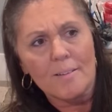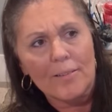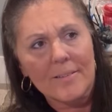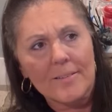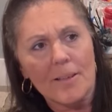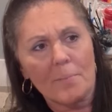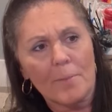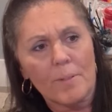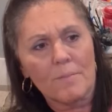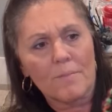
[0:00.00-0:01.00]

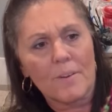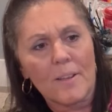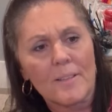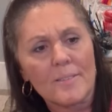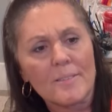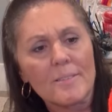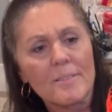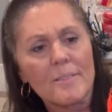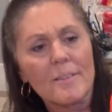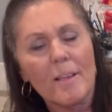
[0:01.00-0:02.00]
something friends,
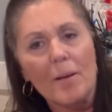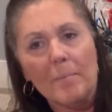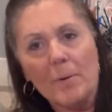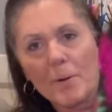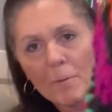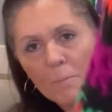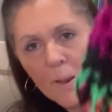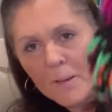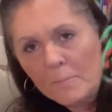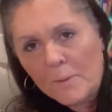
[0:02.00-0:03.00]
but it
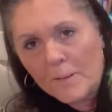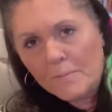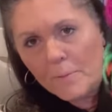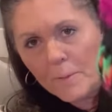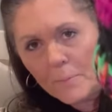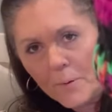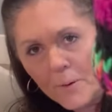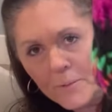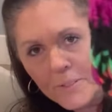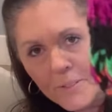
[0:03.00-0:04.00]
reminded me of people
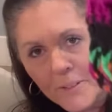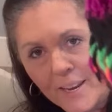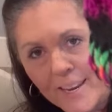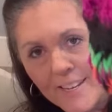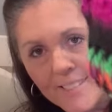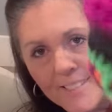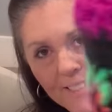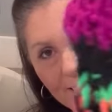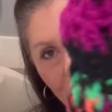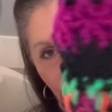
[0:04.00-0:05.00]
holding their hands
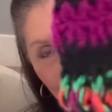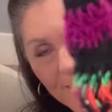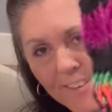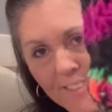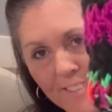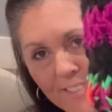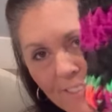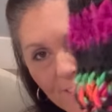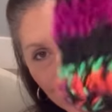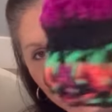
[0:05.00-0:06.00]
together in a
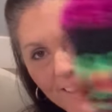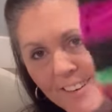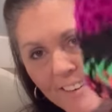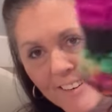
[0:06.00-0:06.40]
circle there.